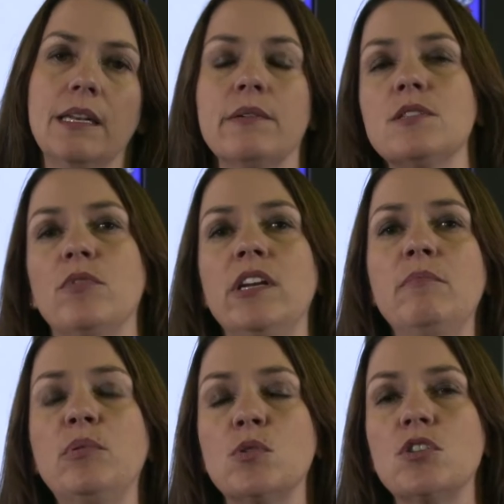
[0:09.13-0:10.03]
Now, it's really
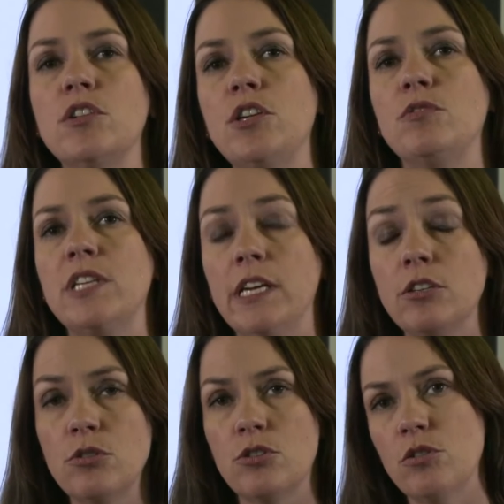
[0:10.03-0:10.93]
important that you
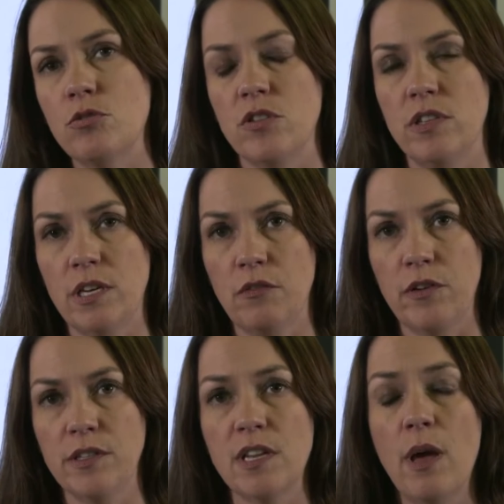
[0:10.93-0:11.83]
teach your children the
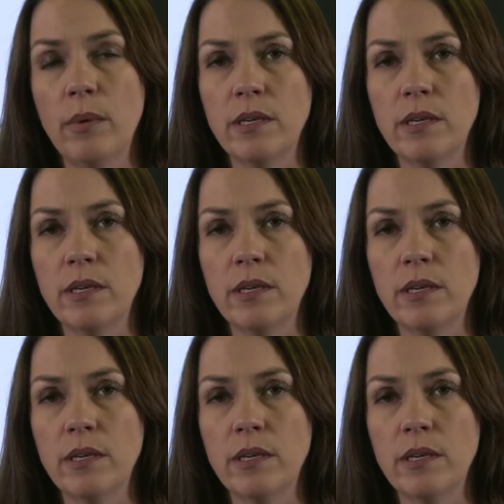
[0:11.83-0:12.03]
difference